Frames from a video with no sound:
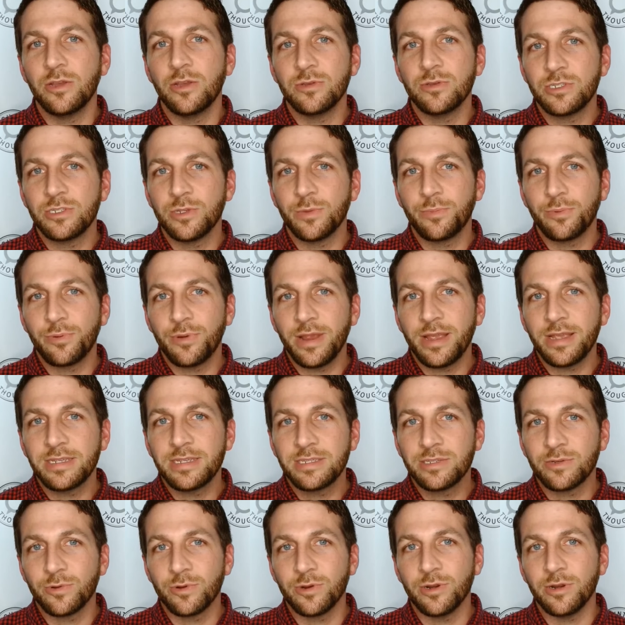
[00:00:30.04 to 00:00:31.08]

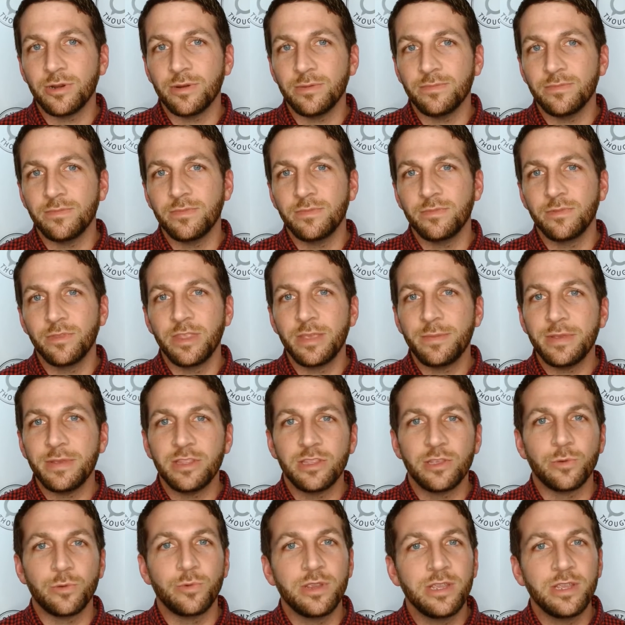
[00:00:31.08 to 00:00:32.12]
suppress or limit
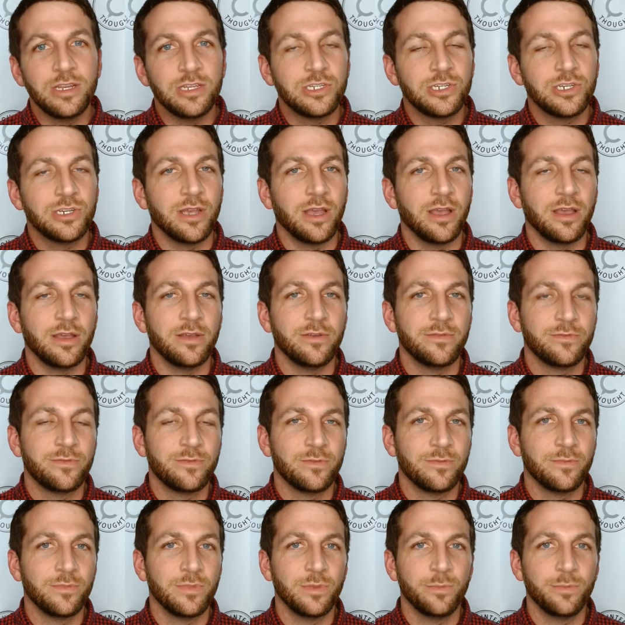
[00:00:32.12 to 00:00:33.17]
the reach of
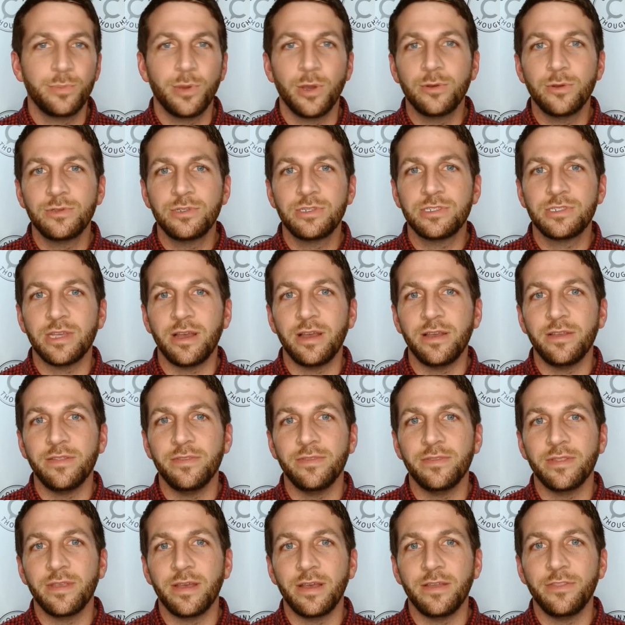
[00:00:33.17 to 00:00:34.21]
posts
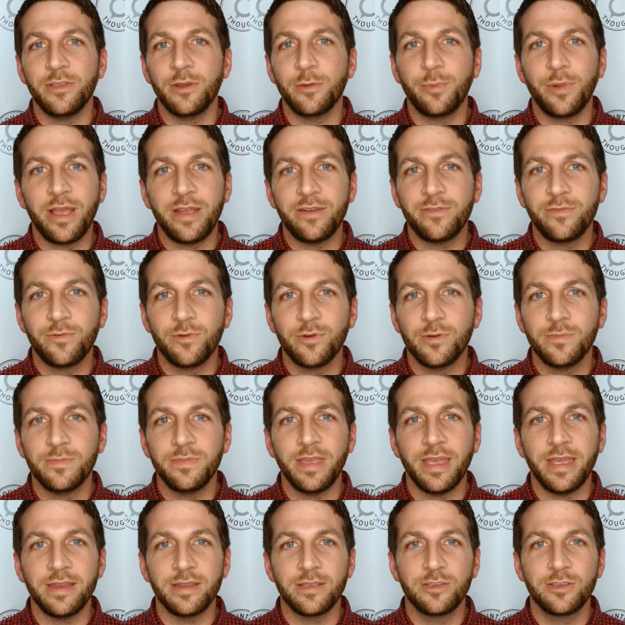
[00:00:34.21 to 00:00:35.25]
on their platform
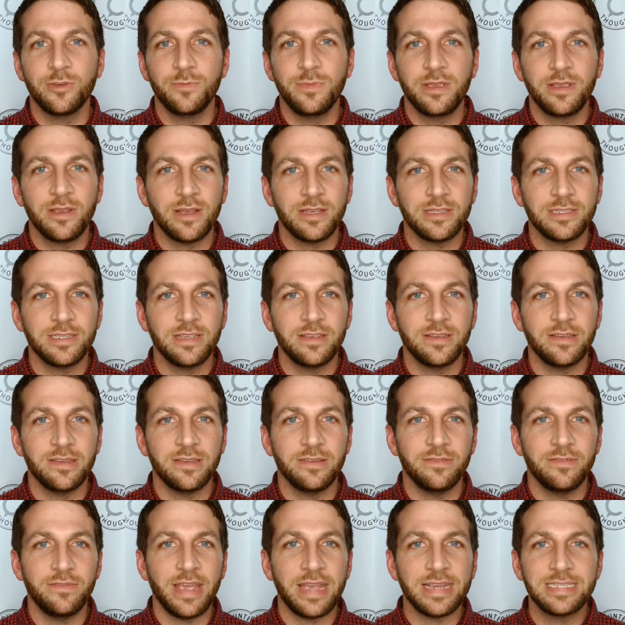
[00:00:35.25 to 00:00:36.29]
that could be causing
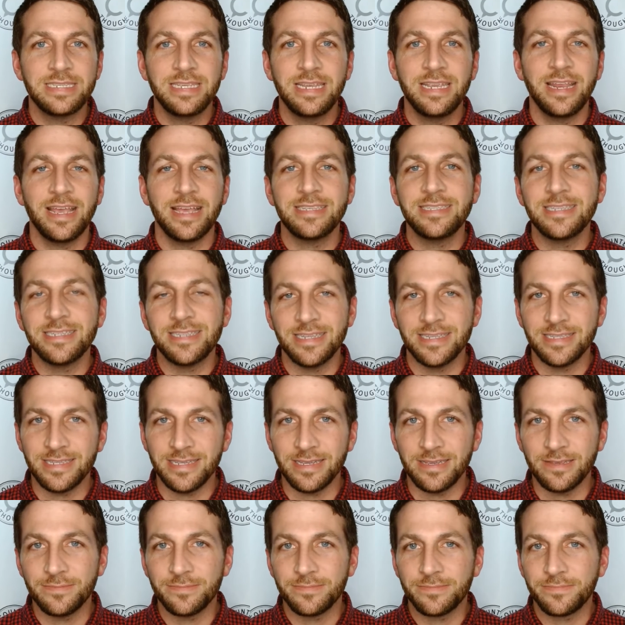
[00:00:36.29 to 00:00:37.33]
vaccine
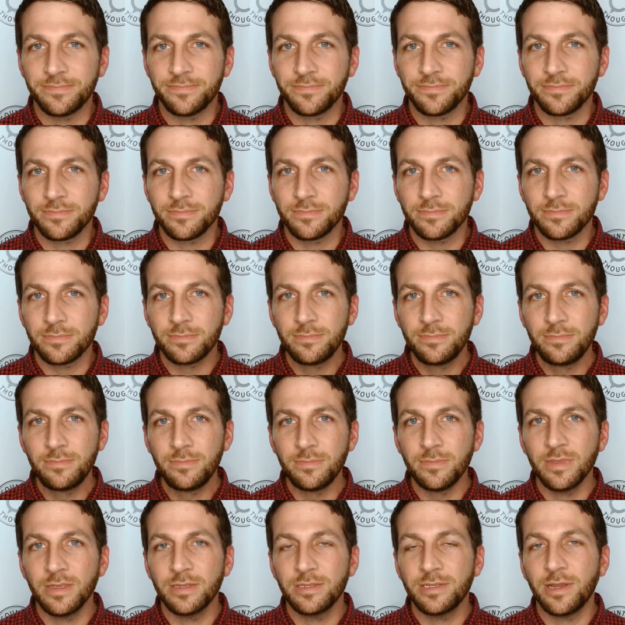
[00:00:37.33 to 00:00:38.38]
hesitancy.
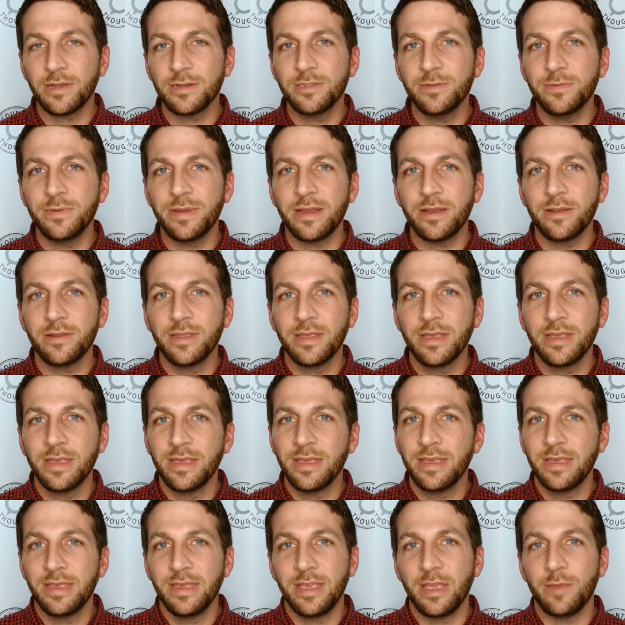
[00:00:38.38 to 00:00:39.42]
Talked about
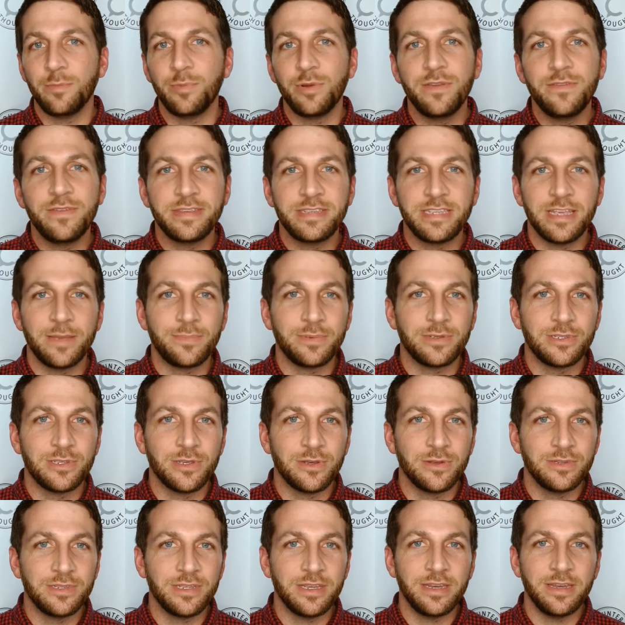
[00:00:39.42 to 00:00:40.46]
in previous
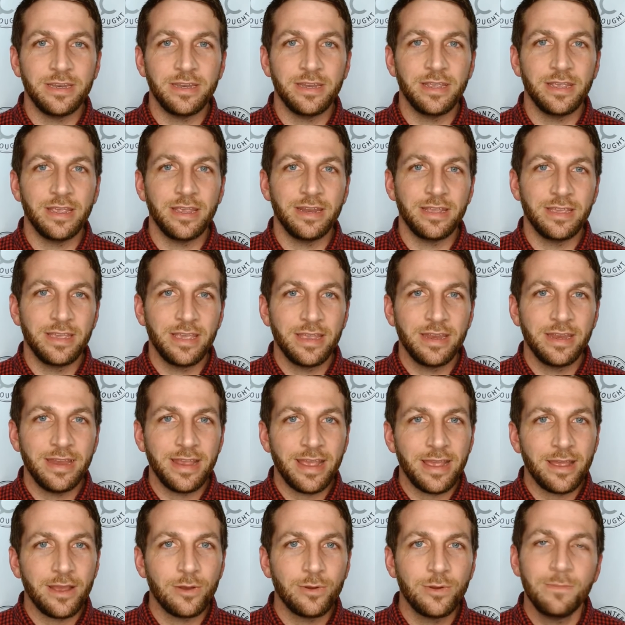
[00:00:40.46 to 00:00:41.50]
episodes and again
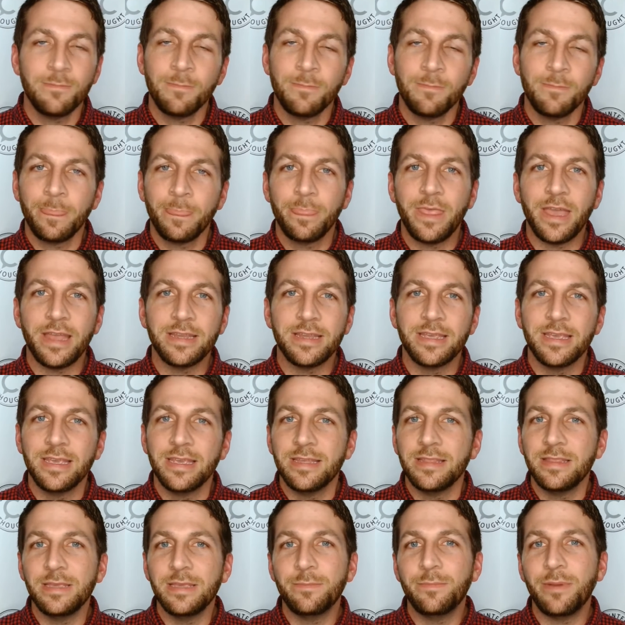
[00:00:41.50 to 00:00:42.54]
now that
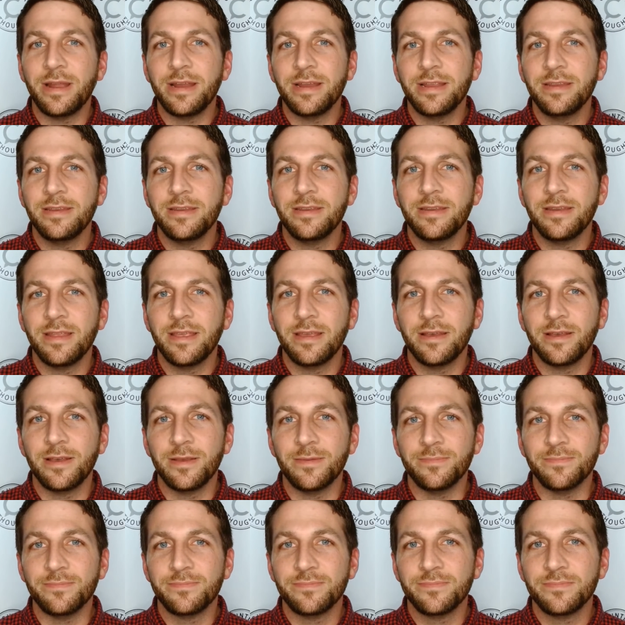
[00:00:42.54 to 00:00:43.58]
the Biden
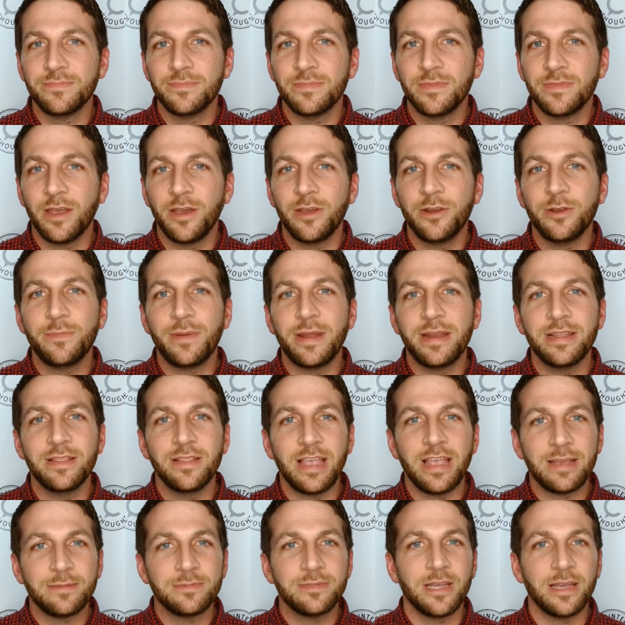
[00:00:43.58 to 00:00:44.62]
Hunter Biden
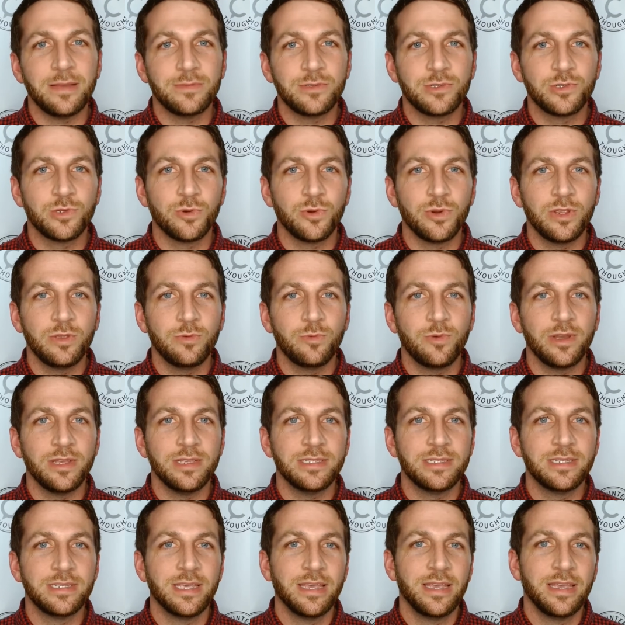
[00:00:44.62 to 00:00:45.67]
laptop story
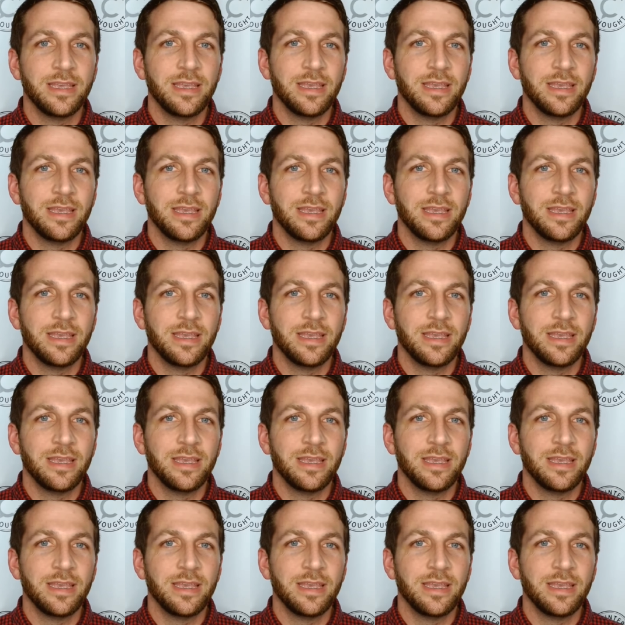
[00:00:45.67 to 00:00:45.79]
was